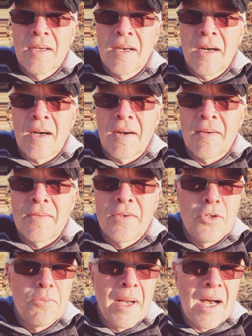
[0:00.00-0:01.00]
of
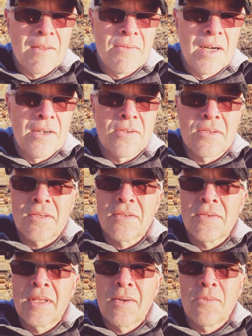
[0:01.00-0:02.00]
new Pathfinders
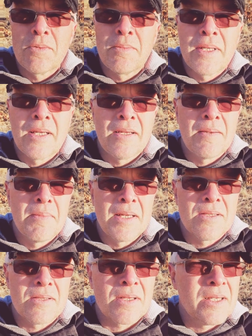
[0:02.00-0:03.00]
that would be
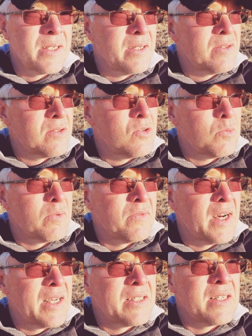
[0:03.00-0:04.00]
basically
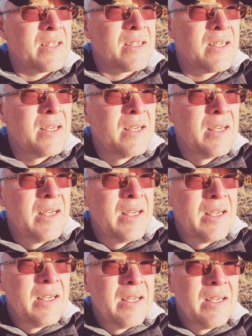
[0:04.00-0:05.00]
supervising,
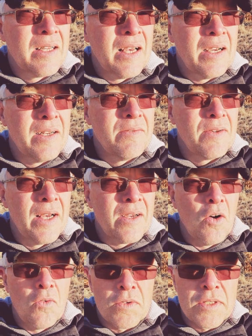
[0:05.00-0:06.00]
kind of like
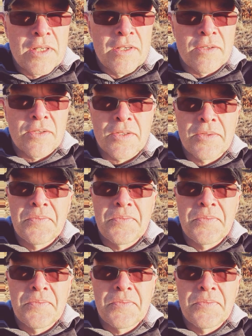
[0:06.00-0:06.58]
overseers,